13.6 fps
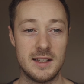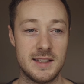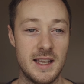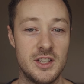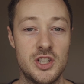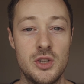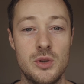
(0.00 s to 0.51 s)
I
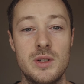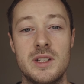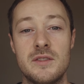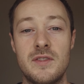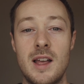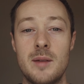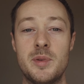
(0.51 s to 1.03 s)
say, shooting in the
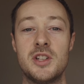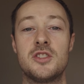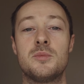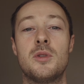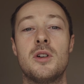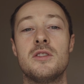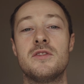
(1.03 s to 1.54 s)
flat picture
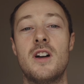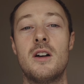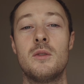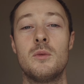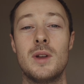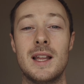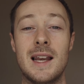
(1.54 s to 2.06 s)

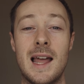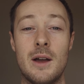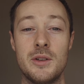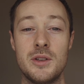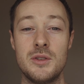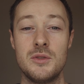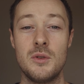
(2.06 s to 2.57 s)
profile will allow
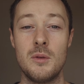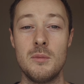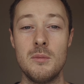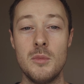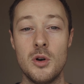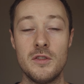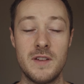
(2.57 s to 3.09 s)
you
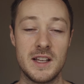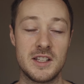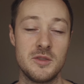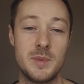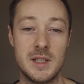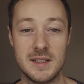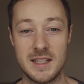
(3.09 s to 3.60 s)
more
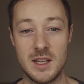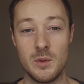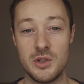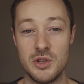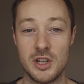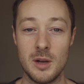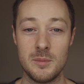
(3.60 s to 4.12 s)
flexibility
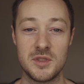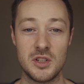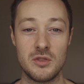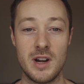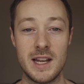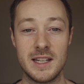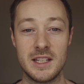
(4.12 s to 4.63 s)
when you come to
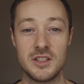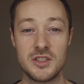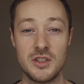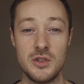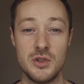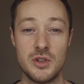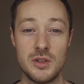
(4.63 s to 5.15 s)
grading, so
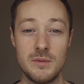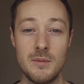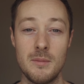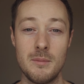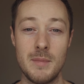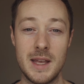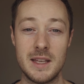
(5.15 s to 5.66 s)
that you can
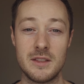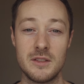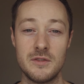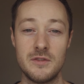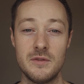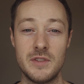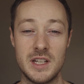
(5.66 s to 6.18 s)
make the
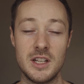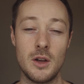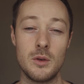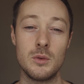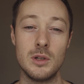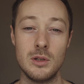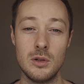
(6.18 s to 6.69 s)
video
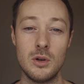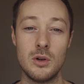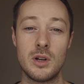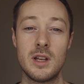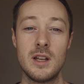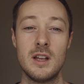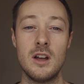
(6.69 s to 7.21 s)

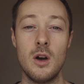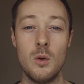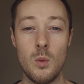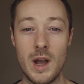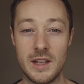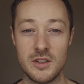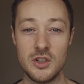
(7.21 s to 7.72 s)
look a
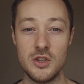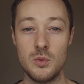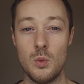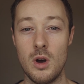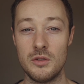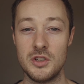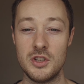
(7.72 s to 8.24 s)
way that you want.